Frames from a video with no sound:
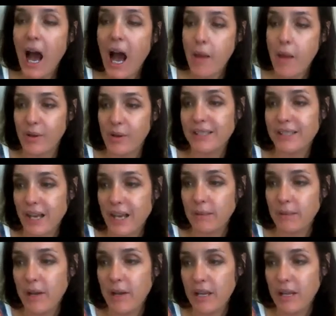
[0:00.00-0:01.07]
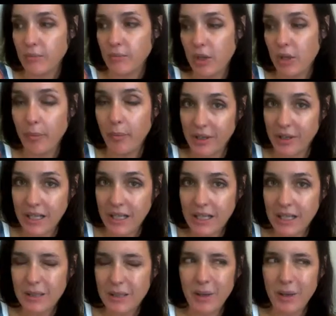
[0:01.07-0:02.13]
I possess mediumship
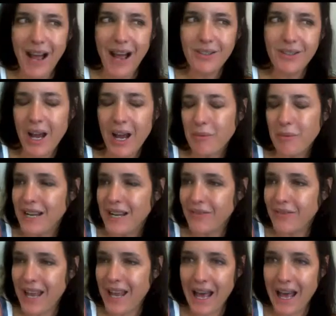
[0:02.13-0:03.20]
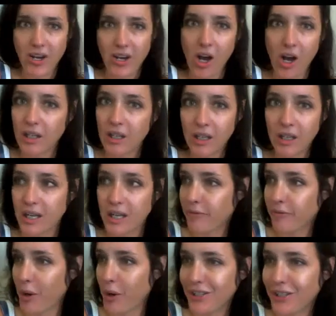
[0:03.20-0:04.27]
abilities, but I'm kind of an ad hoc kind
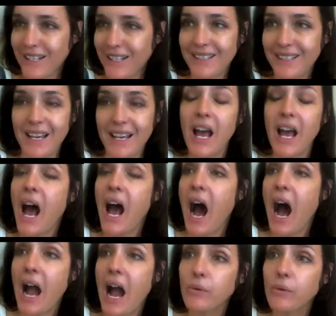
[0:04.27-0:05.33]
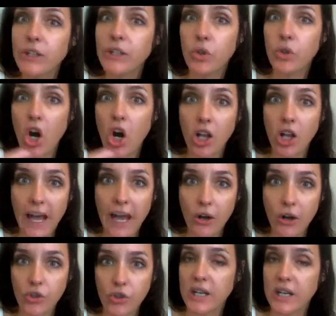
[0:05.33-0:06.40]
of person. It's like, I really don't call
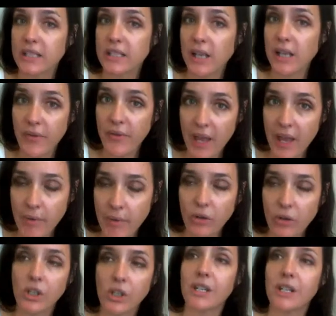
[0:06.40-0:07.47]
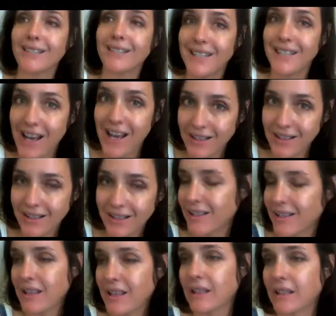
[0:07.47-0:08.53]
out and try to summon them. I don't conduct seances,
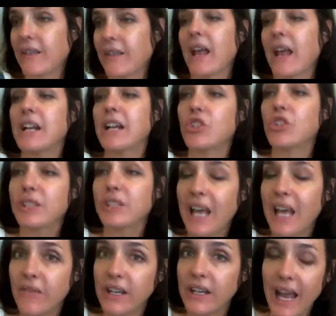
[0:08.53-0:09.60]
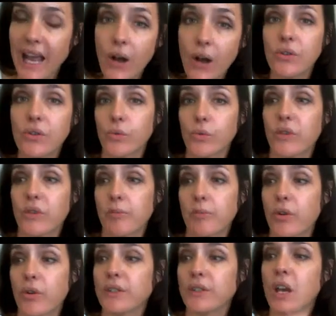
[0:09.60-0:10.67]
anything like that. I just have encounters with
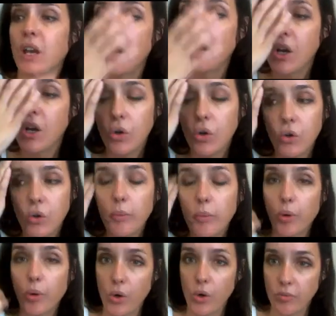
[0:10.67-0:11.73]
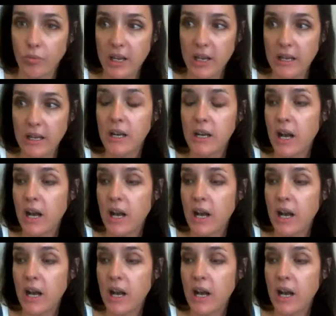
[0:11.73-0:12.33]
spirits who approach me